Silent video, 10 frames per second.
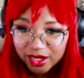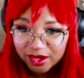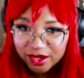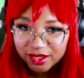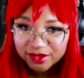
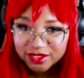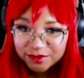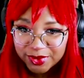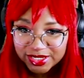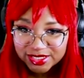area
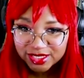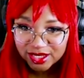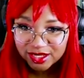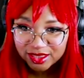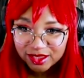space
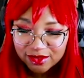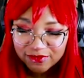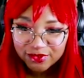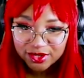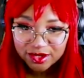like
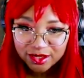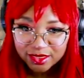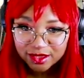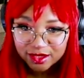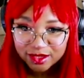this for
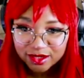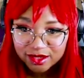nothing.